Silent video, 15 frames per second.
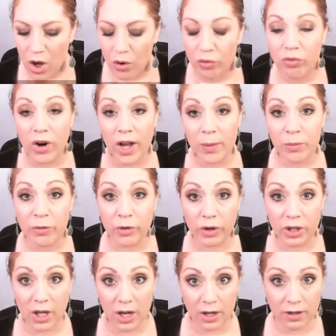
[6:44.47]
Ripe for
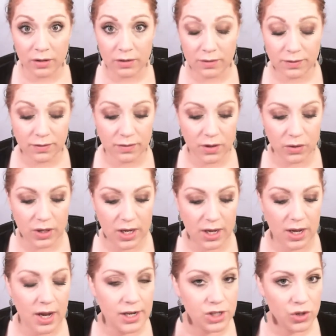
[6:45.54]
Love.
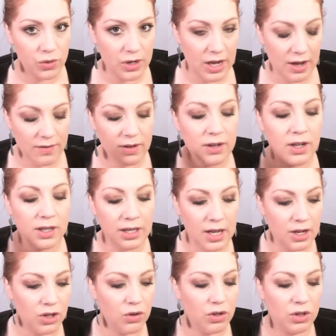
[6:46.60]
Okay, I don't have it.
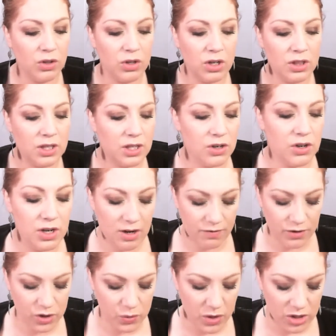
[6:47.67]
Again, you can look on the internet
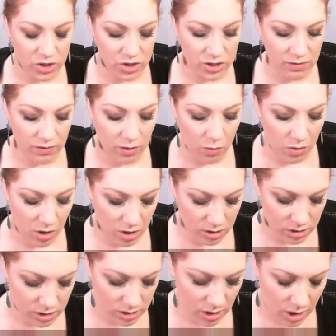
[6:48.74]
for swatches if you
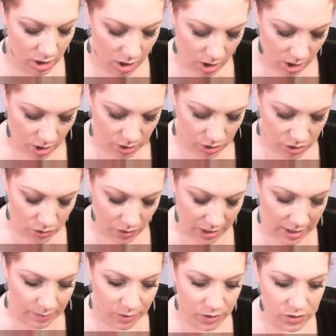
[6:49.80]
want. So
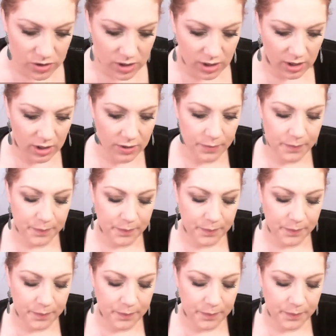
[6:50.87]
I'm using,